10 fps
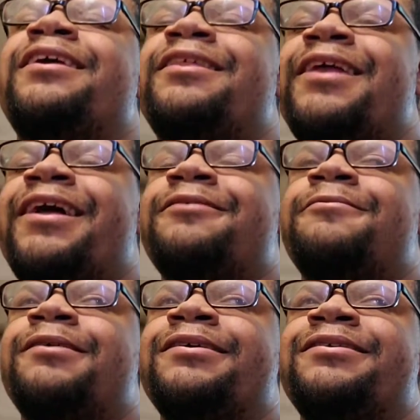that it
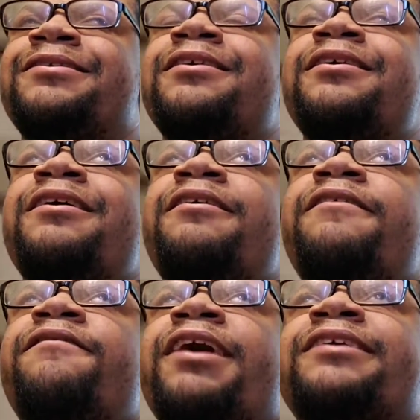was
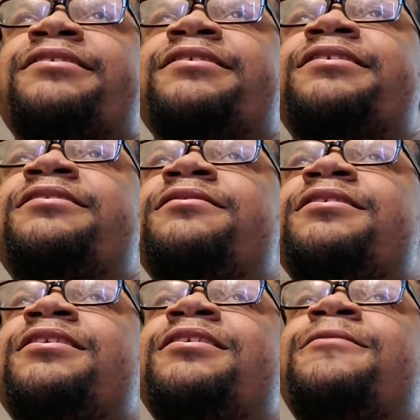
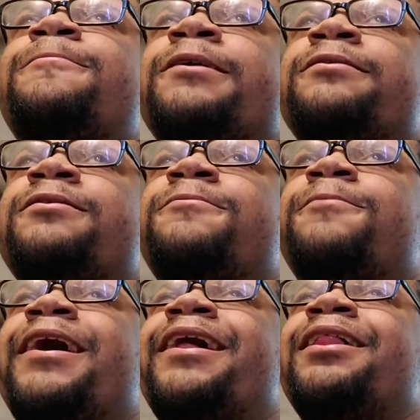executed very
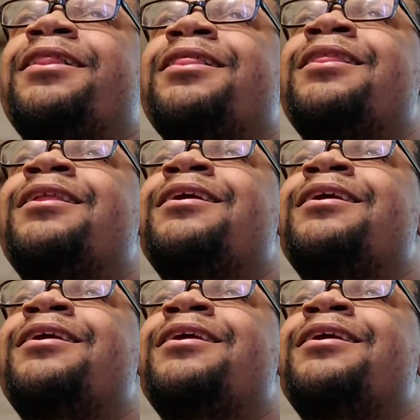well,